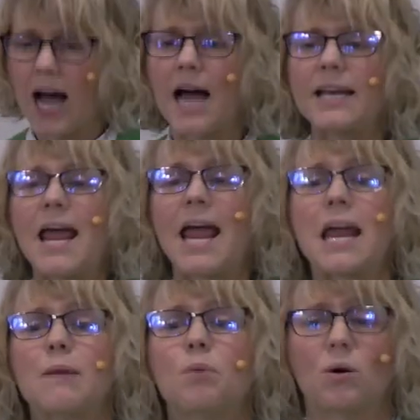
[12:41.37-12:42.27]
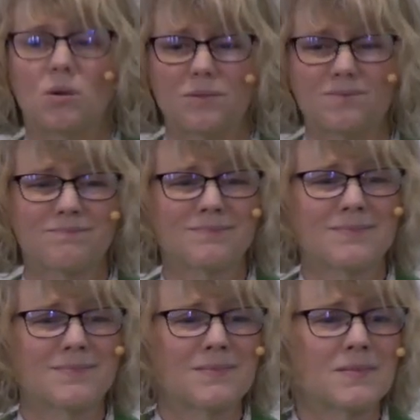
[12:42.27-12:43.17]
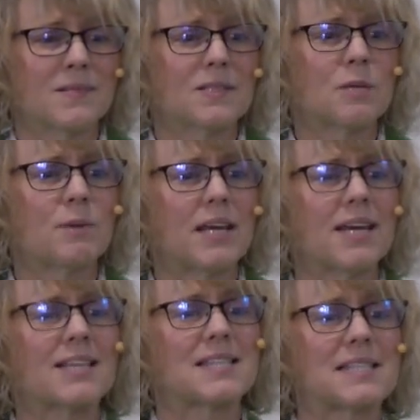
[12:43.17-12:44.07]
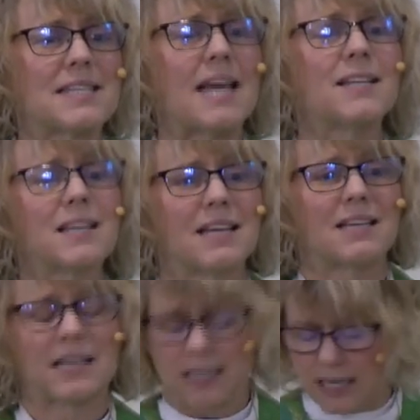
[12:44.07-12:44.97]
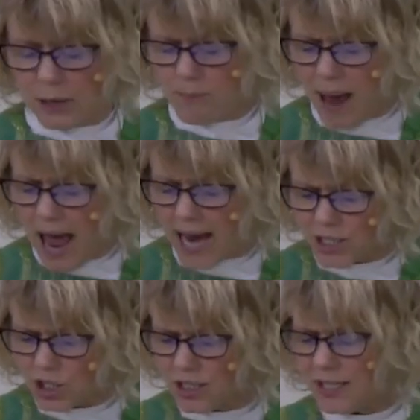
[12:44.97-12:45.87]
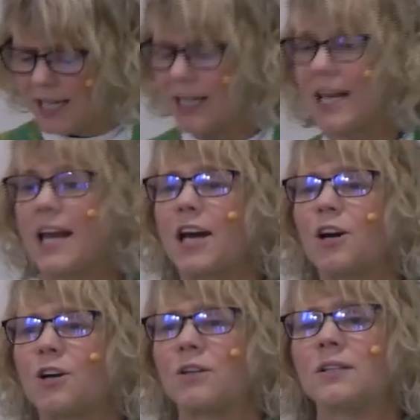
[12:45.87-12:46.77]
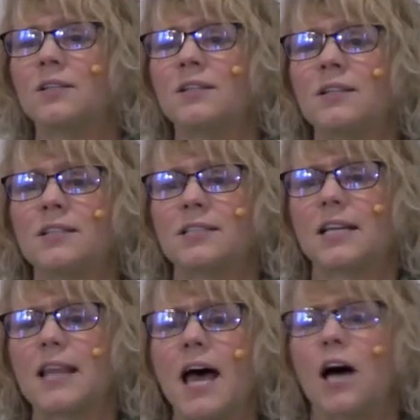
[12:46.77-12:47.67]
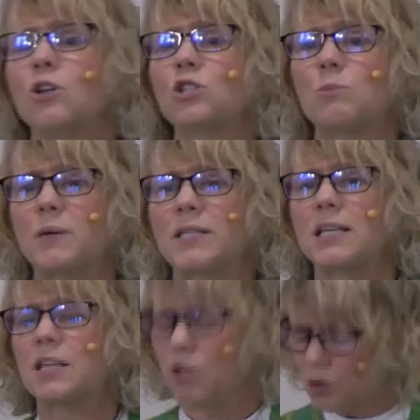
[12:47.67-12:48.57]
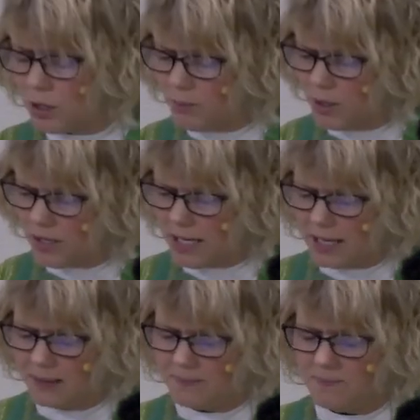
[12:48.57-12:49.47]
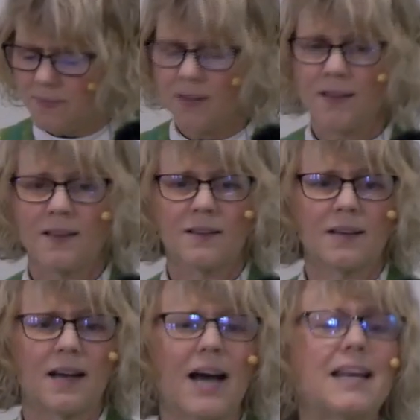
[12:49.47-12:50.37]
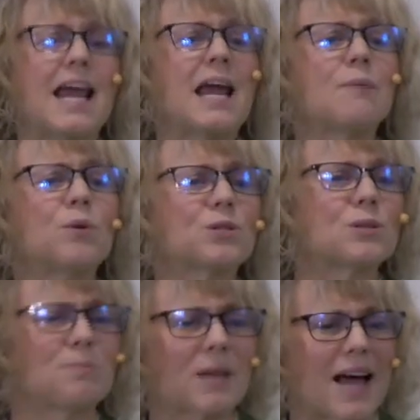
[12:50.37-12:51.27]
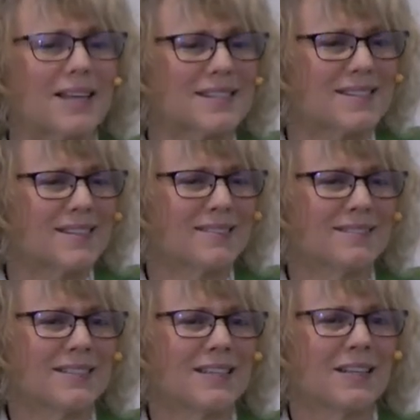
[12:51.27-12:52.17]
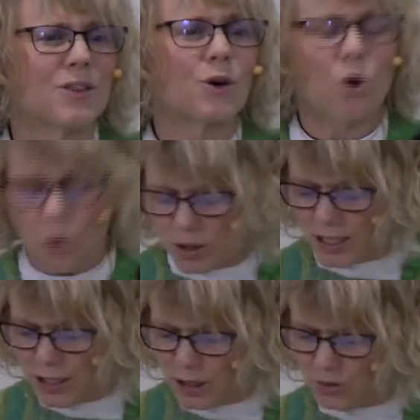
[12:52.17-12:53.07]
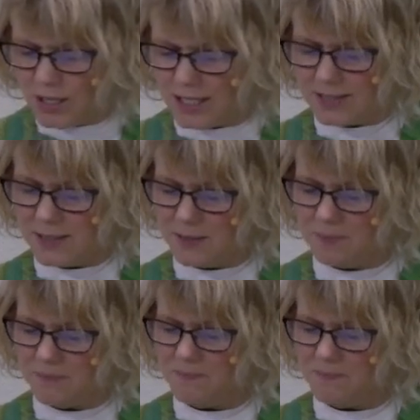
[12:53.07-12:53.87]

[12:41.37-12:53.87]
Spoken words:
unable to be extended in compassion and care to the LGBTQ community, unable to bless their holy unions.